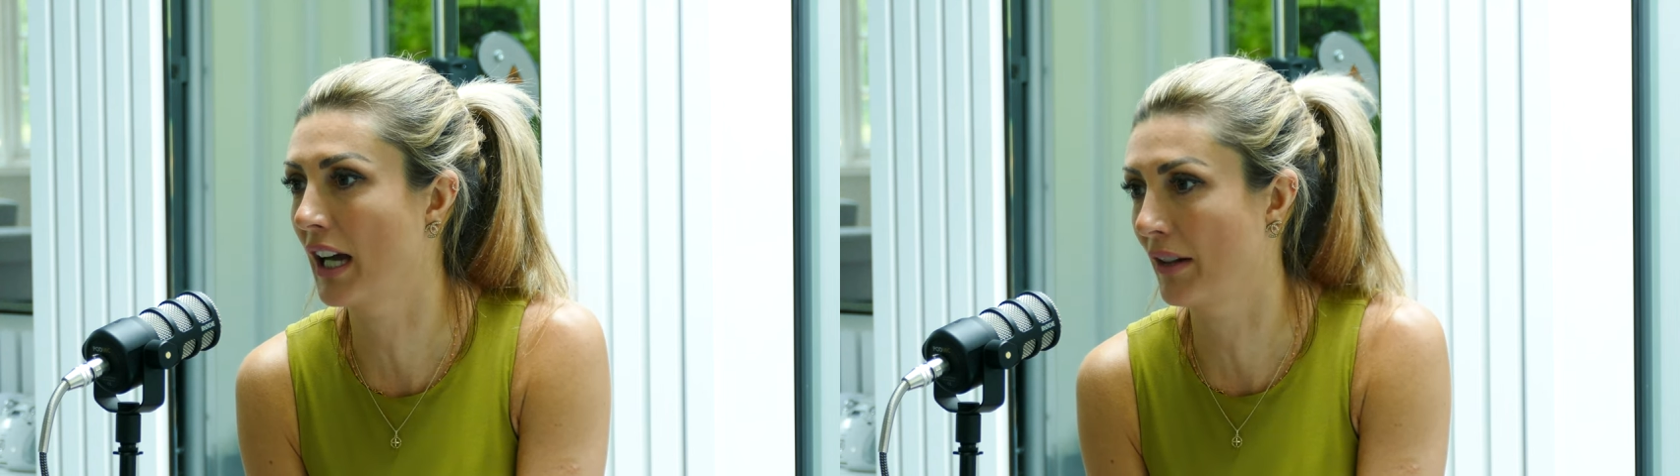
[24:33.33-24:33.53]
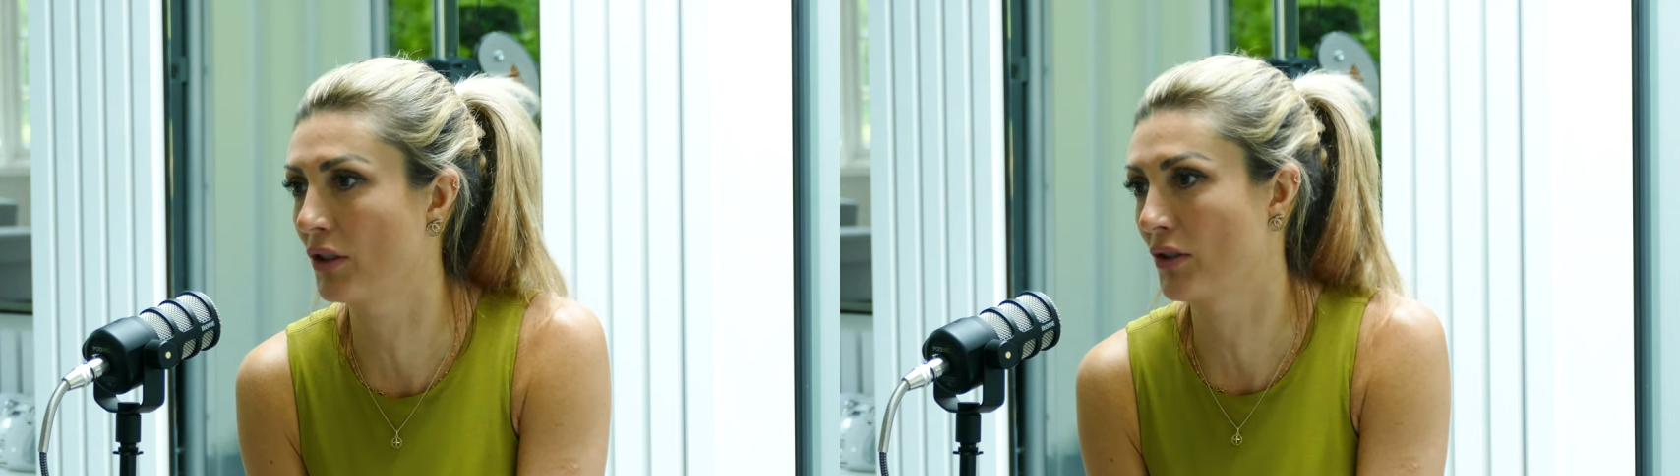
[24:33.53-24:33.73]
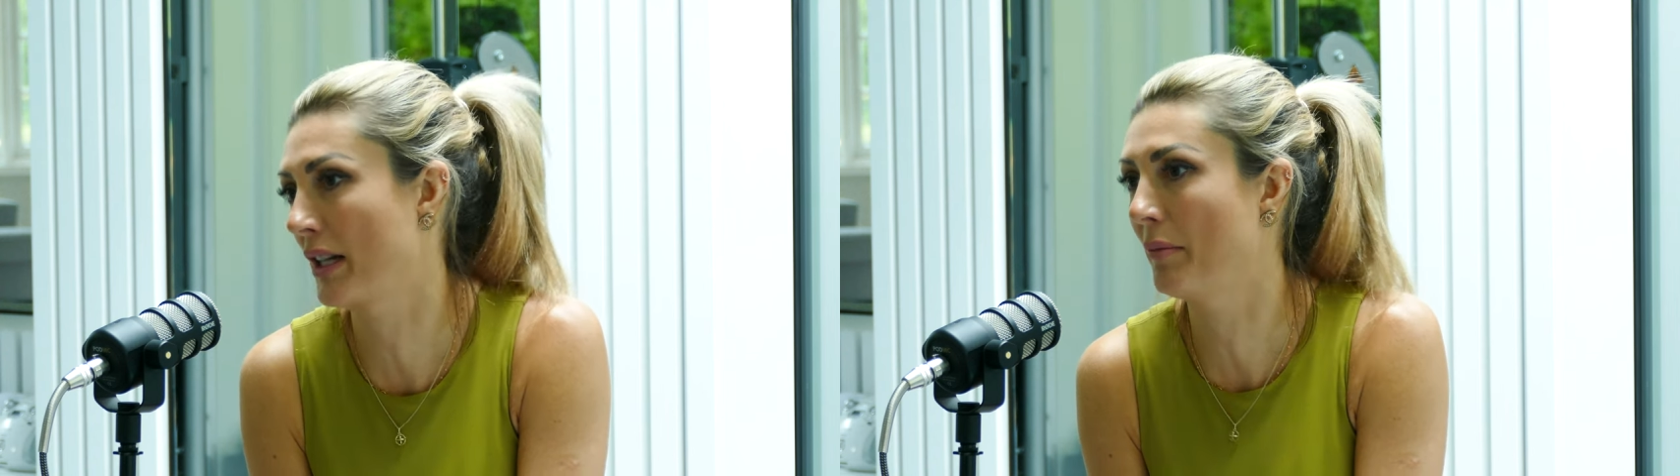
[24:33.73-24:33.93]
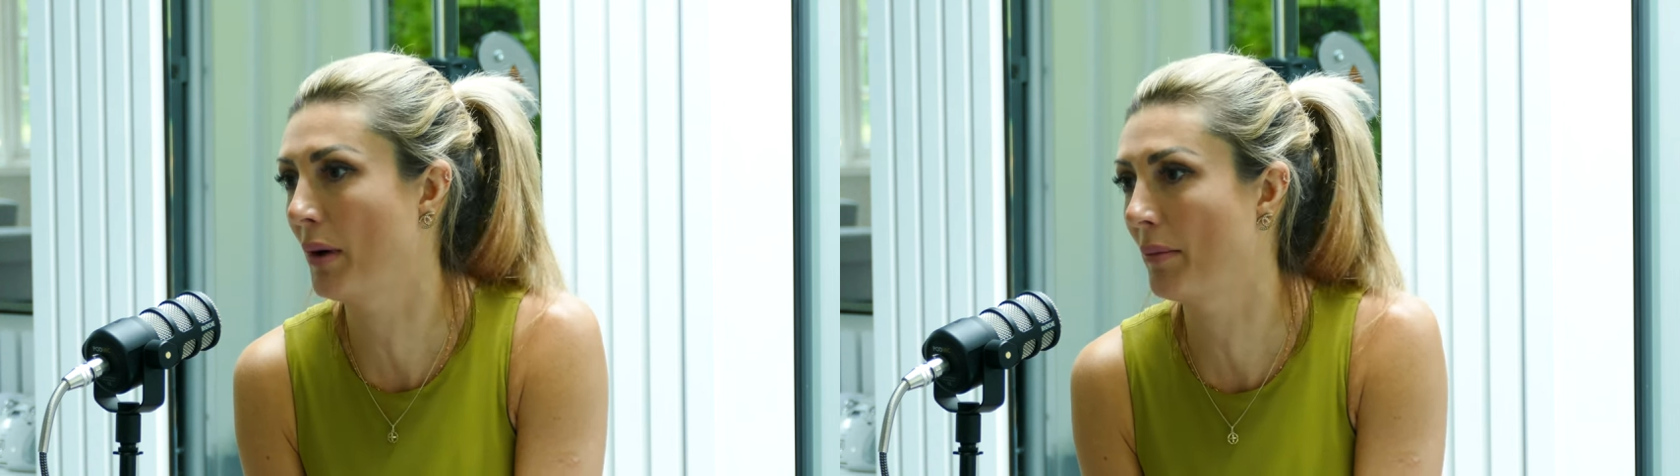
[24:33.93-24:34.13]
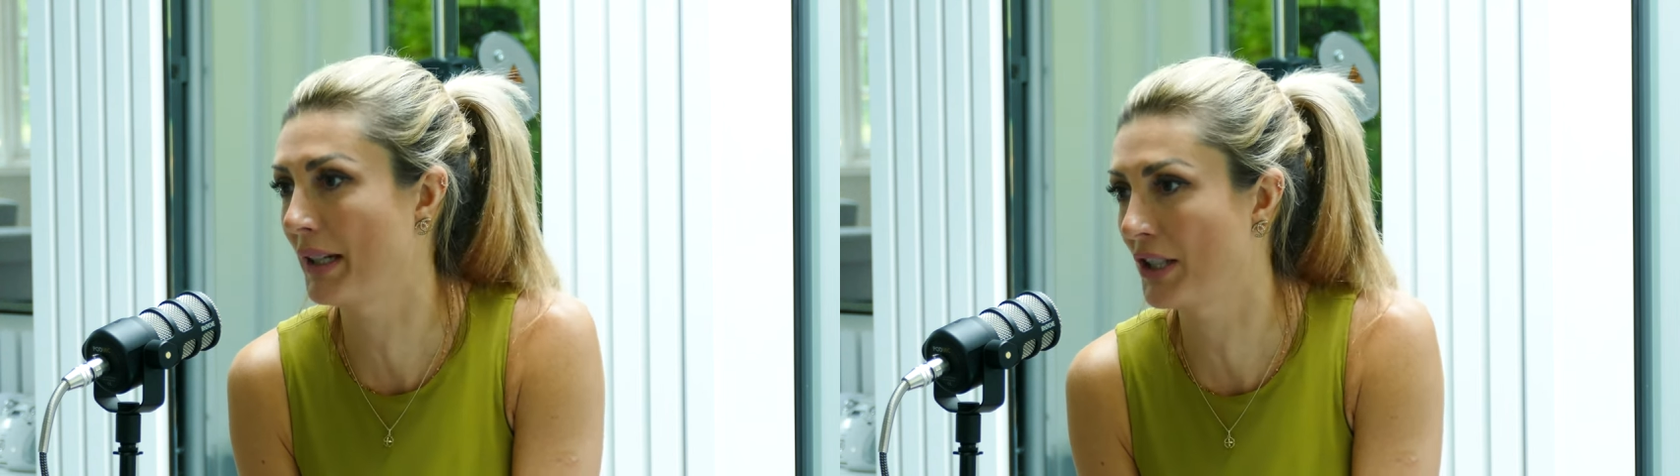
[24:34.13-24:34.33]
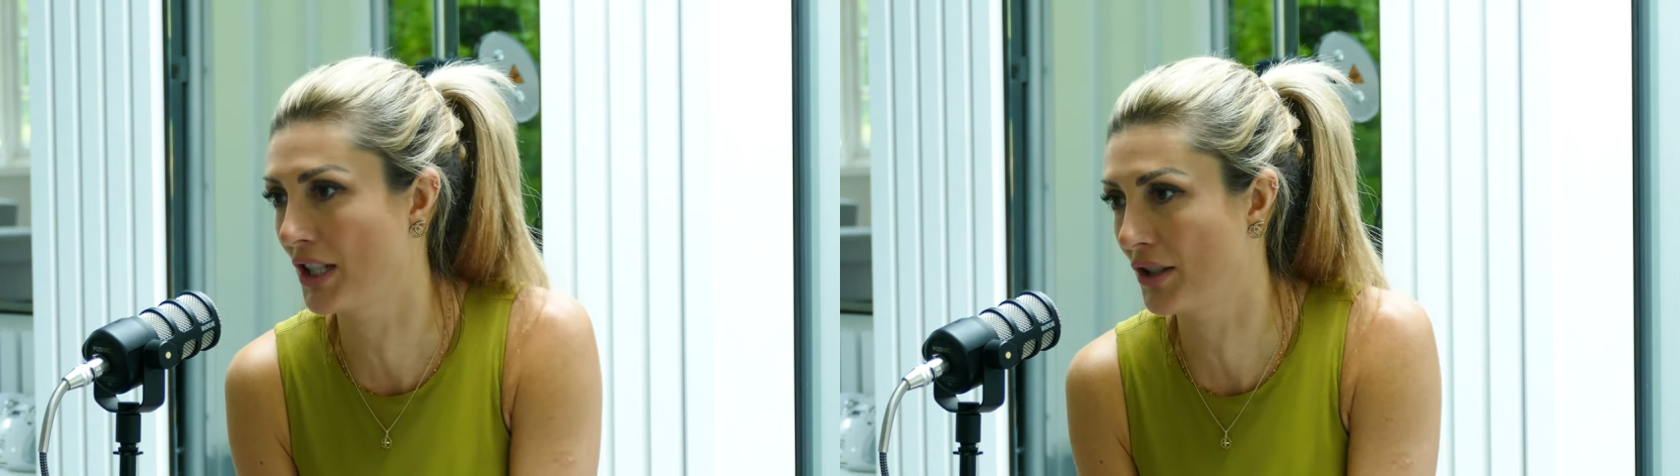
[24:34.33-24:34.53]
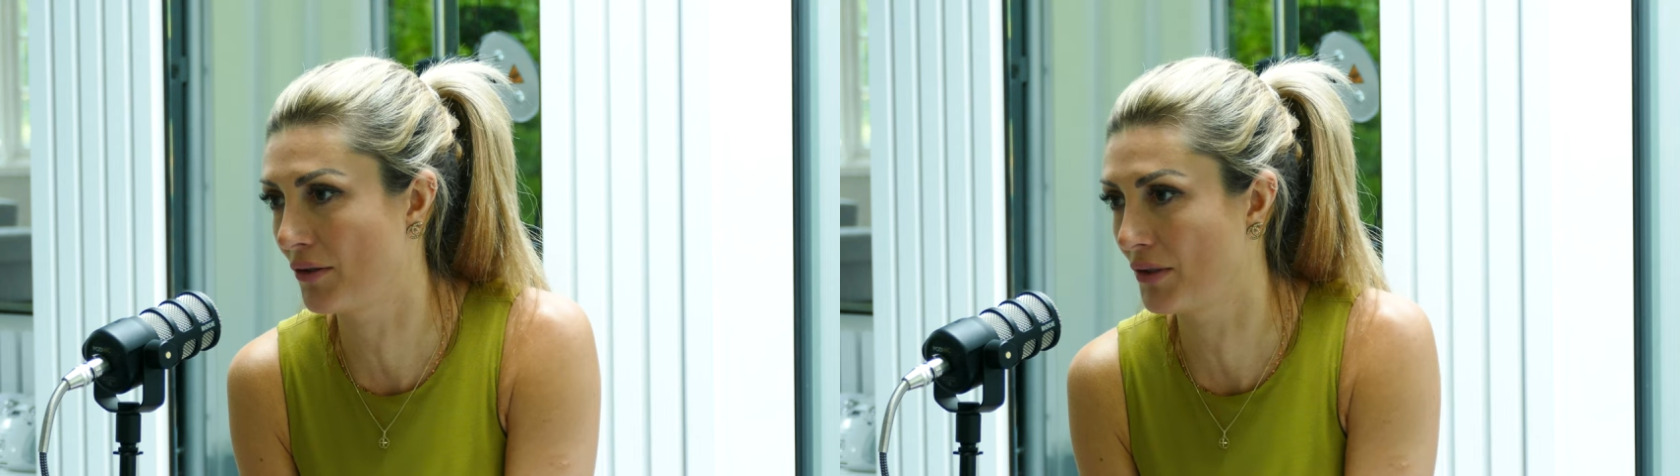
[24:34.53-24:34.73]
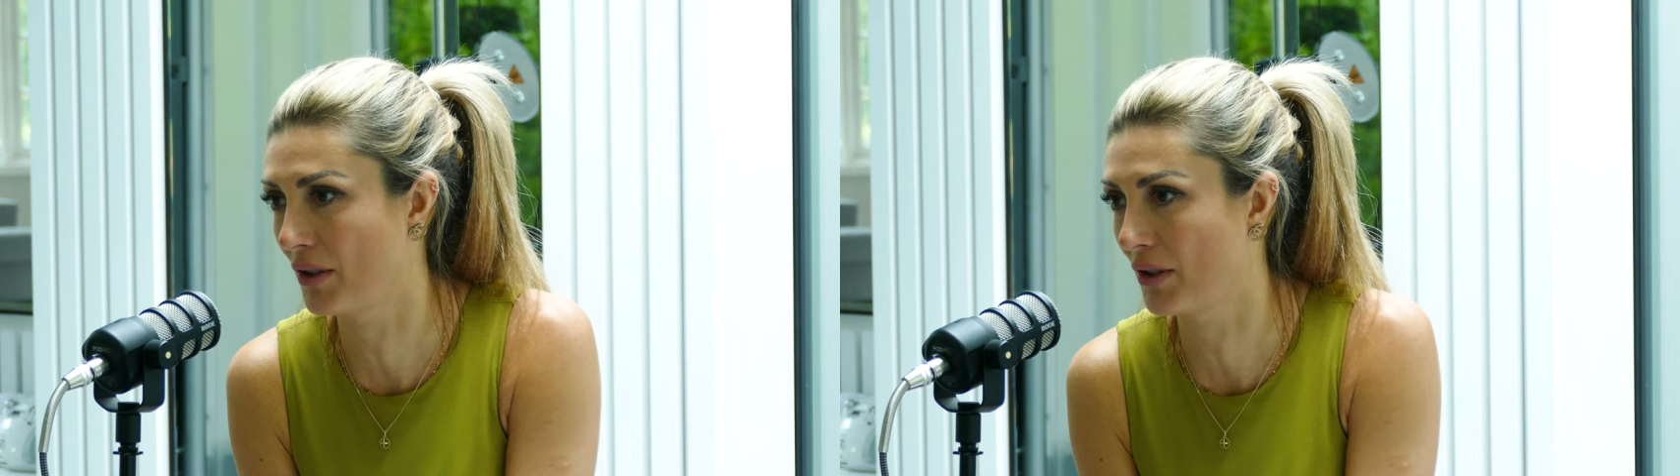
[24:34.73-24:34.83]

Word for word: have your stamp on Manchester and